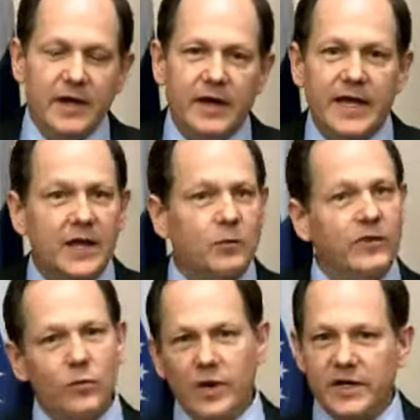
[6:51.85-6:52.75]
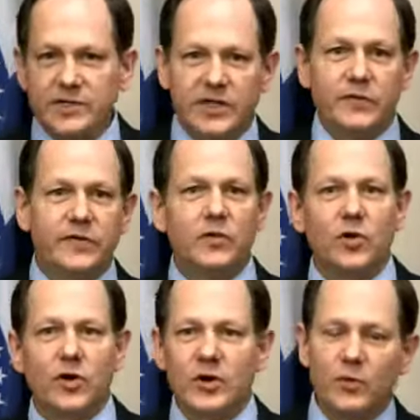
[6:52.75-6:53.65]
Again, we're continuing to
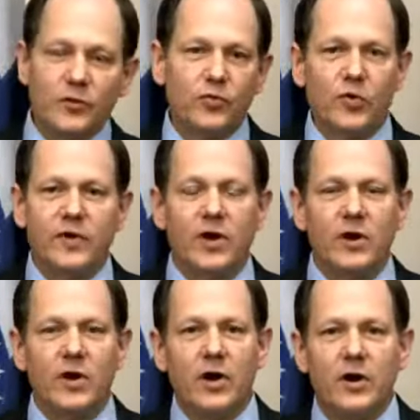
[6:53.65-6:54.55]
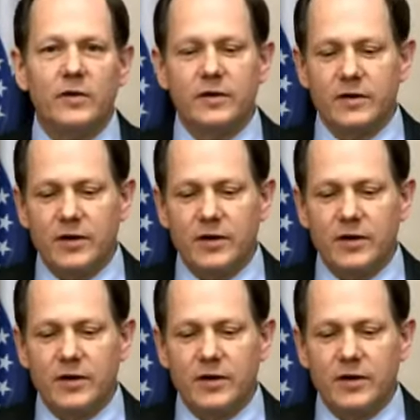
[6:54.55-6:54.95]
learn and we're improving our